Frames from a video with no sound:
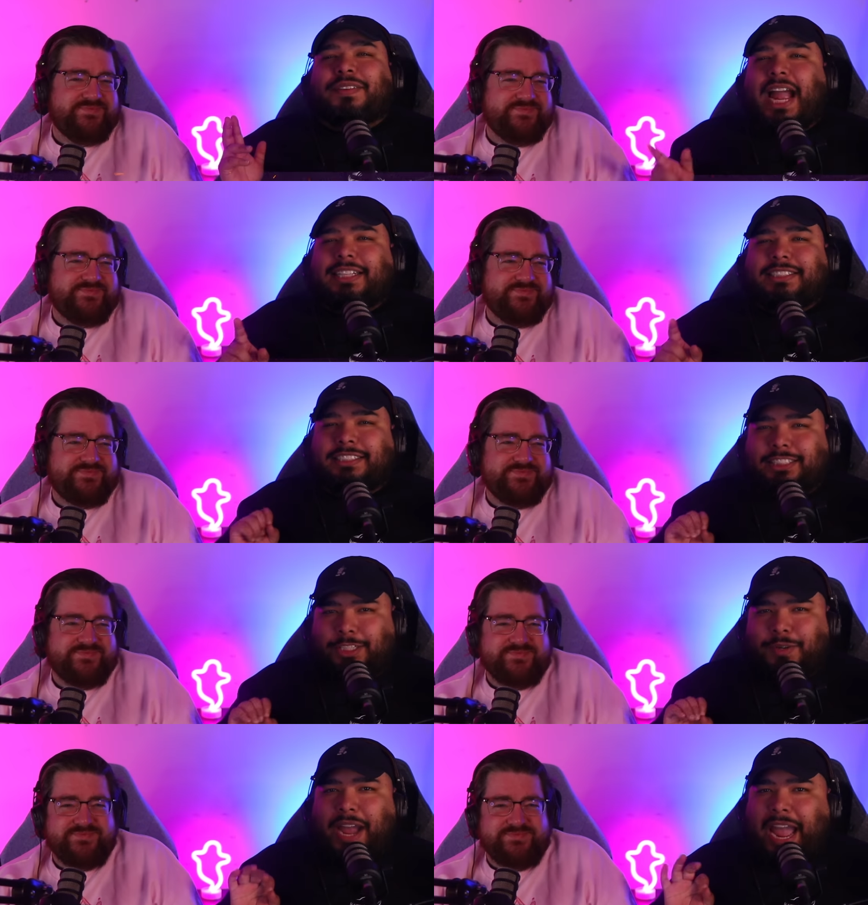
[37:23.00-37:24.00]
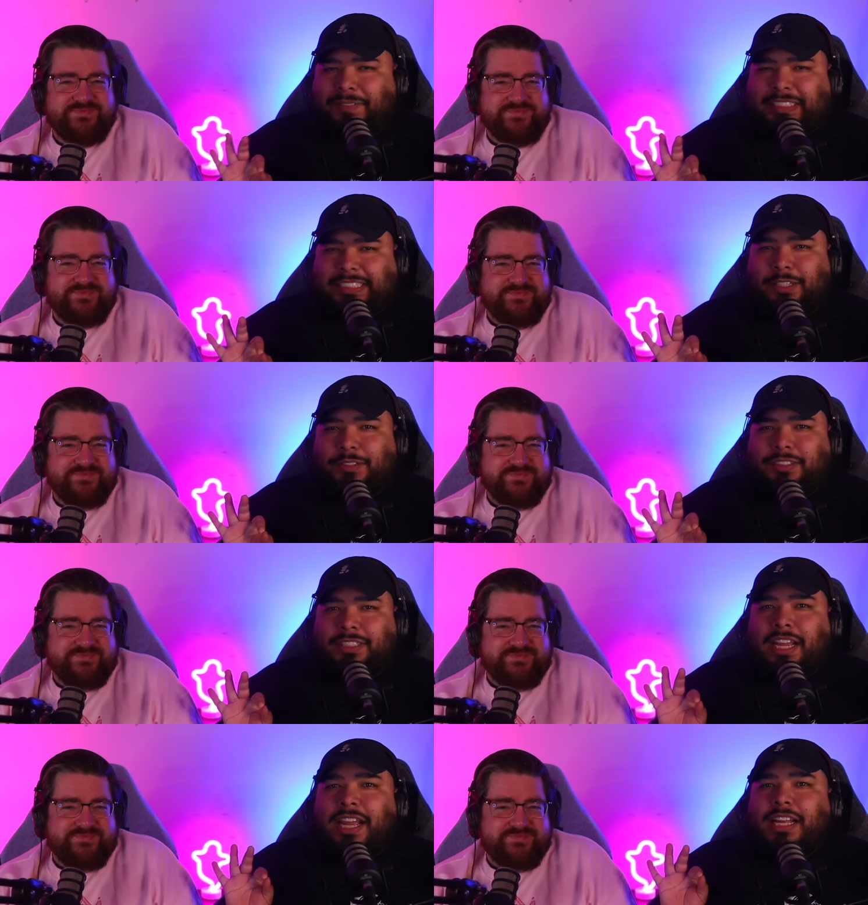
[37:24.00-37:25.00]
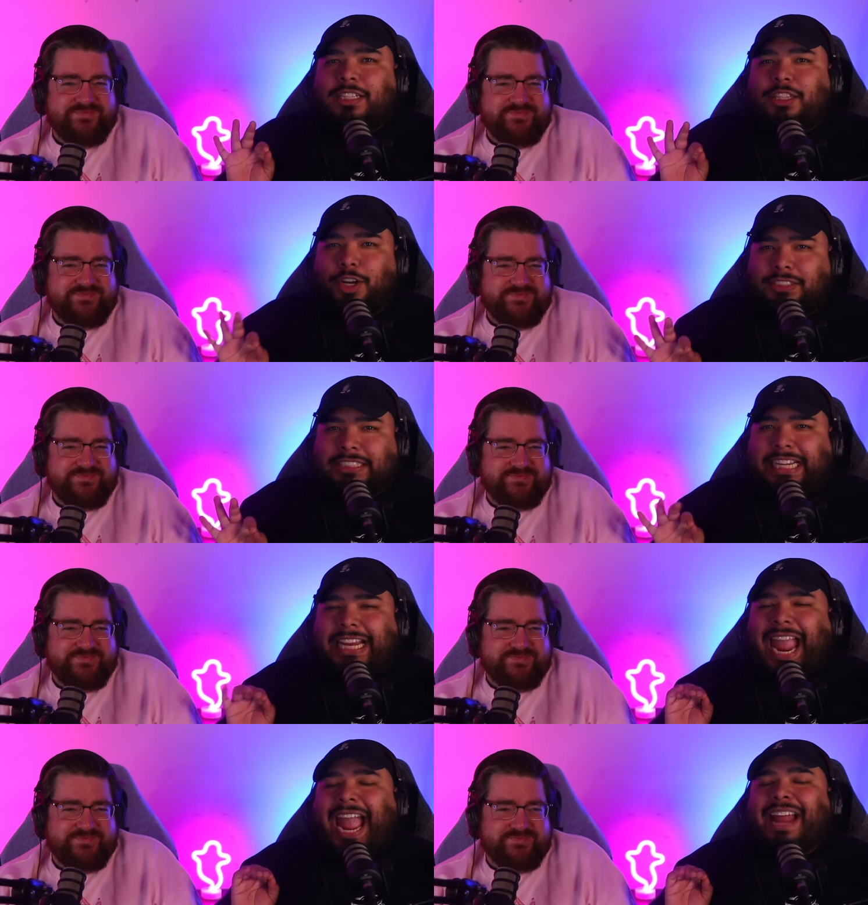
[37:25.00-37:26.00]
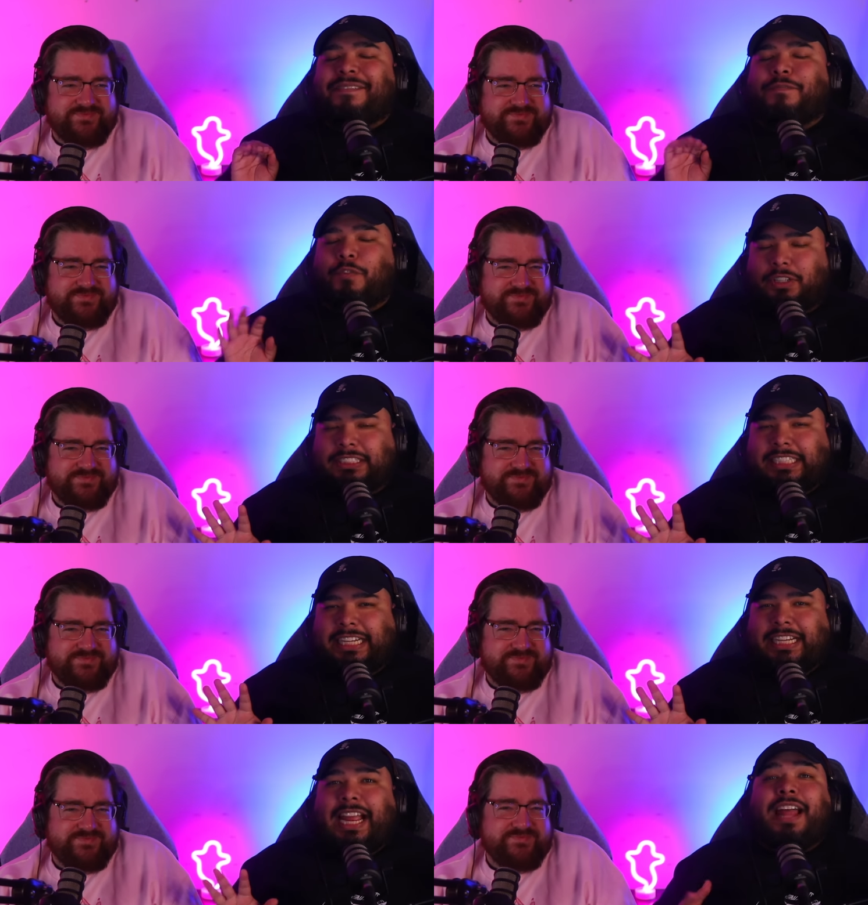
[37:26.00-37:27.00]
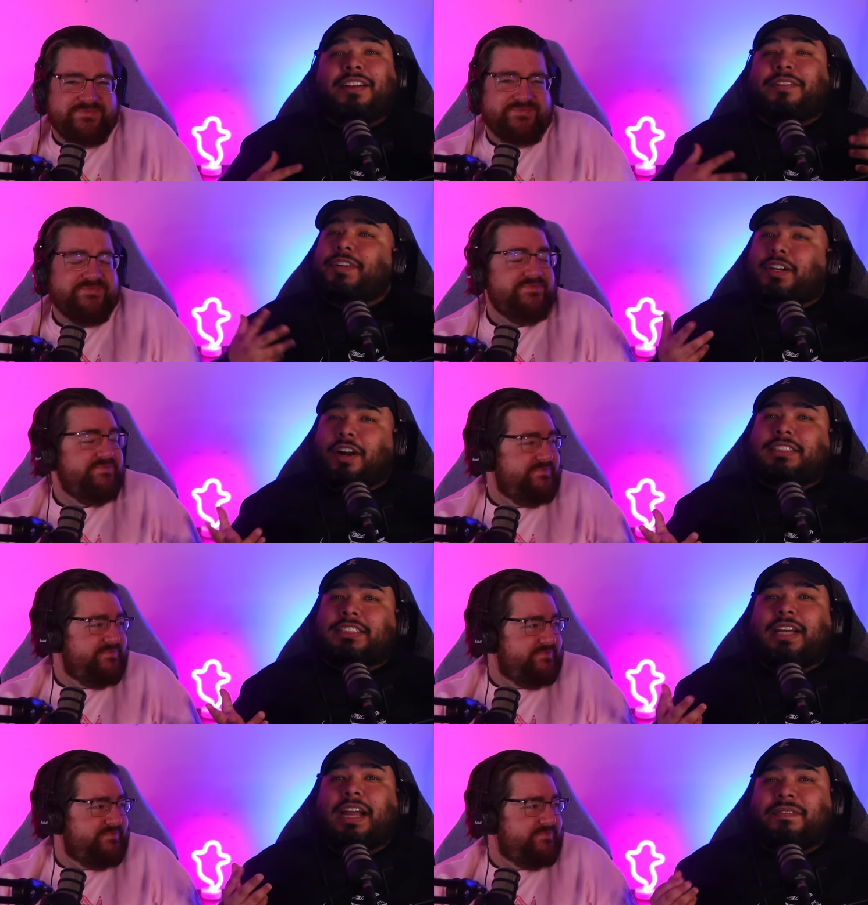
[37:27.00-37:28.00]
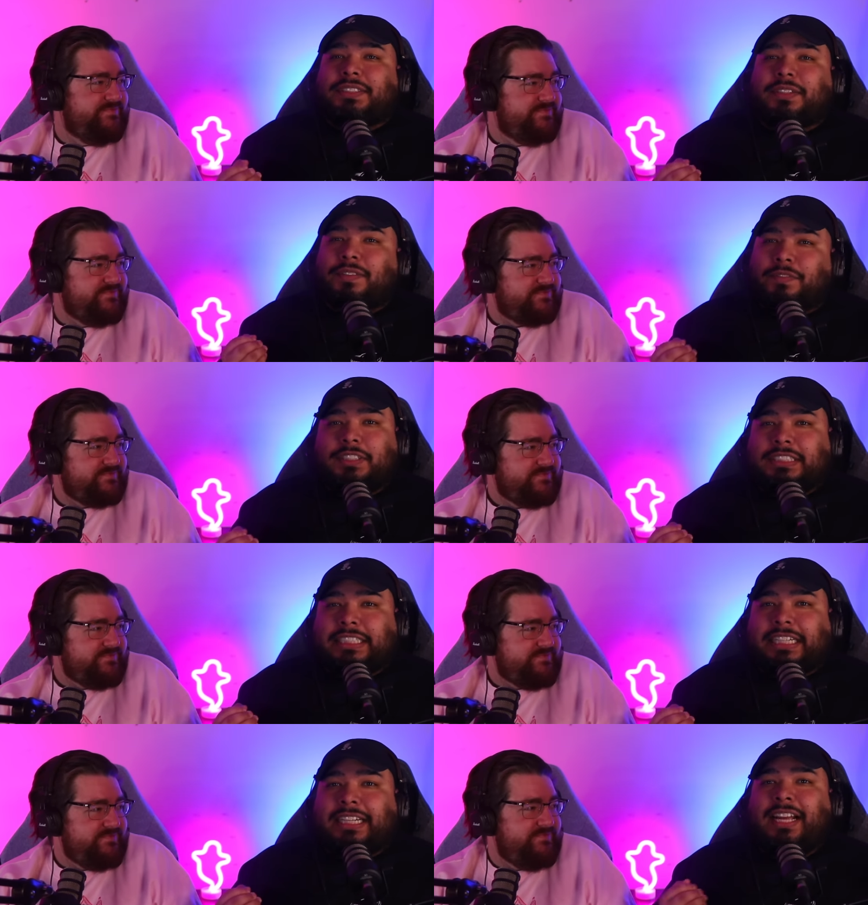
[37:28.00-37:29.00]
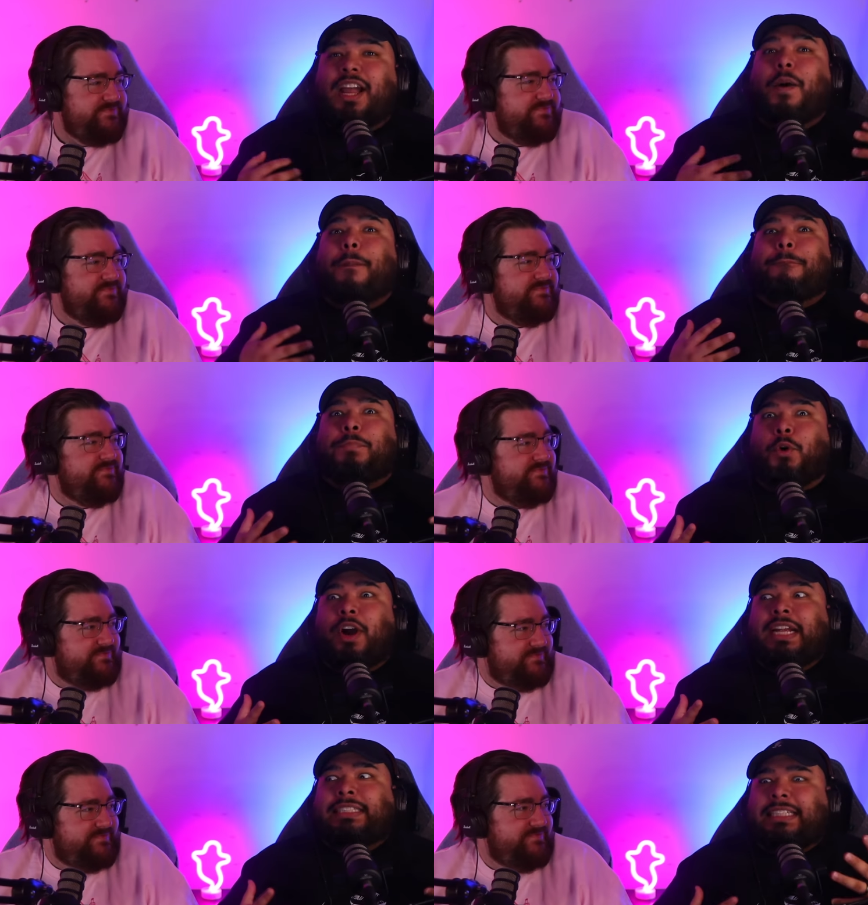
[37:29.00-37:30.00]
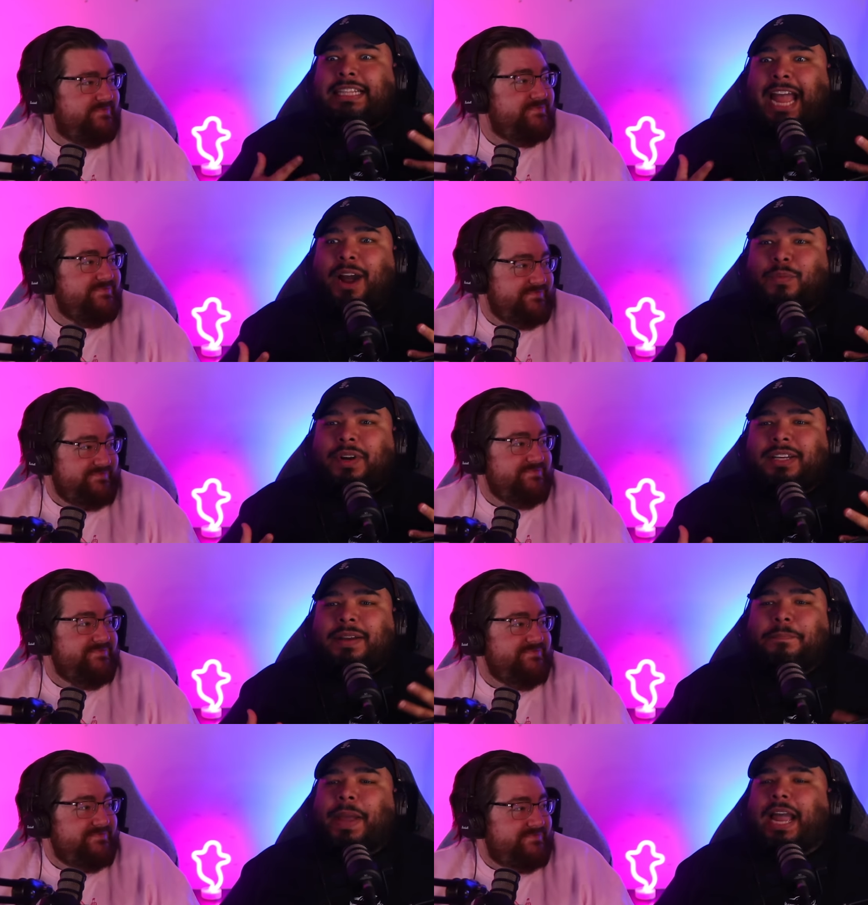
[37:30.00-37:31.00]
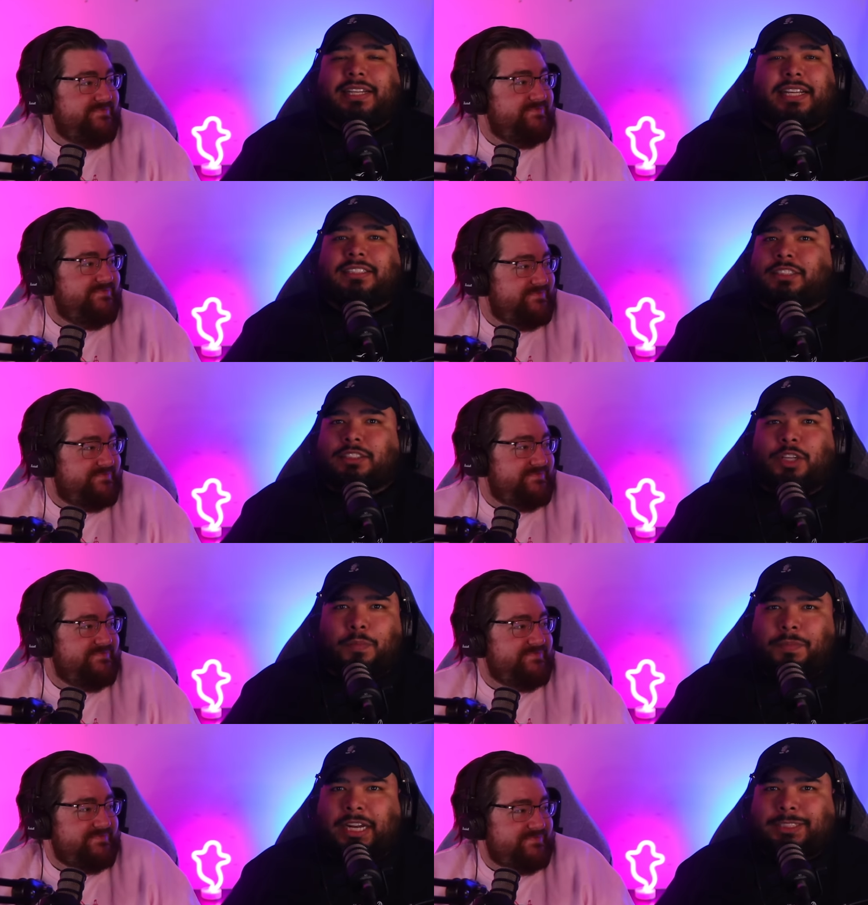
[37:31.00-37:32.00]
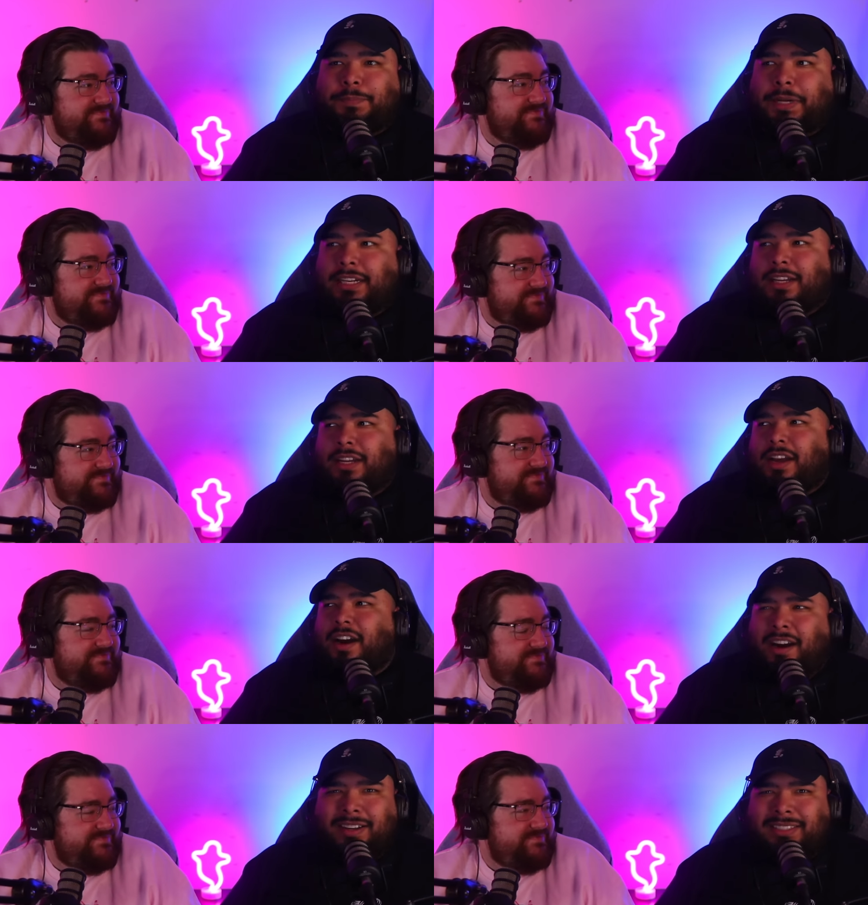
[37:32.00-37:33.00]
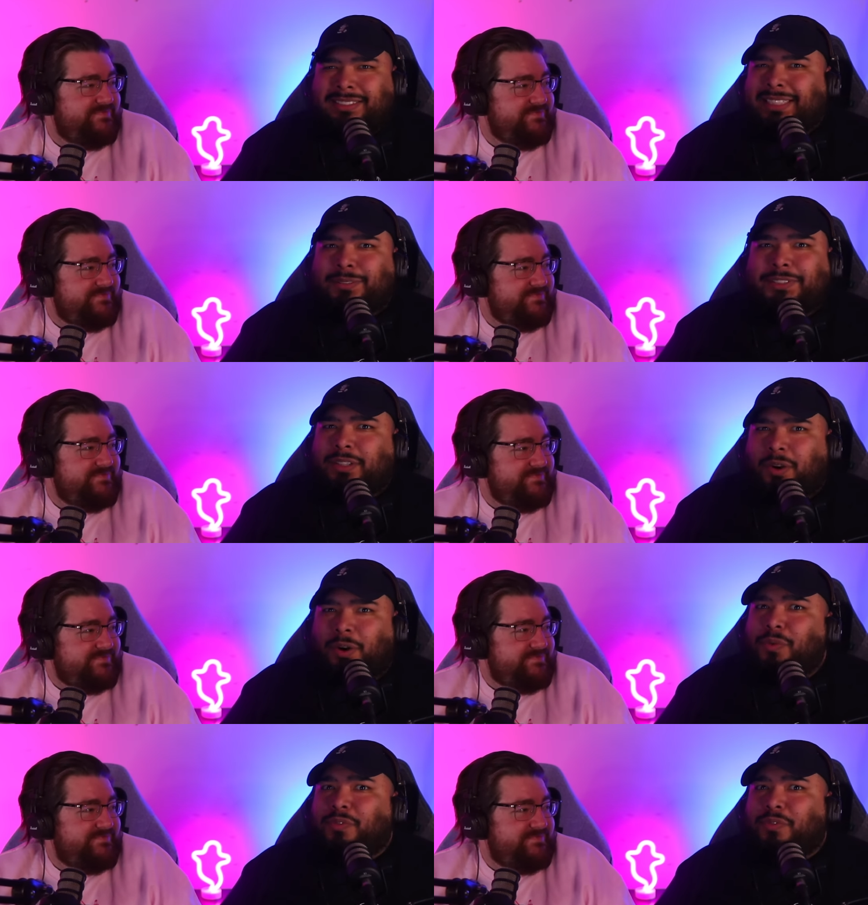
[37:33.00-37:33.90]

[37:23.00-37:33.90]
Speaker 1: reaction to episodes thirteen and fourteen, and in regards to episode fourteen, boy, did that one pack in so much, but honestly, it was all